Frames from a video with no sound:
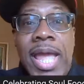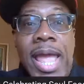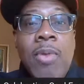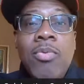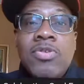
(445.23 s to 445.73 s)

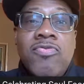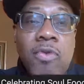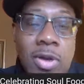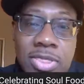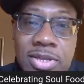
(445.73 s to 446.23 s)
It was
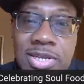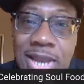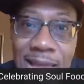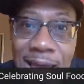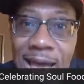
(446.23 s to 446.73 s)
4th of
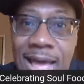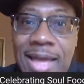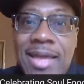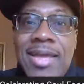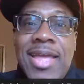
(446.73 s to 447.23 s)
July.
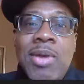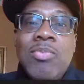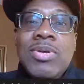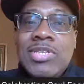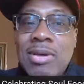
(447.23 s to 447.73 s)
It
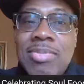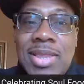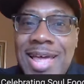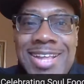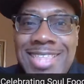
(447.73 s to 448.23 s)
was
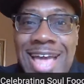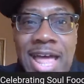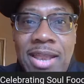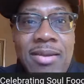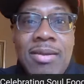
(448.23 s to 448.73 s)
something like that.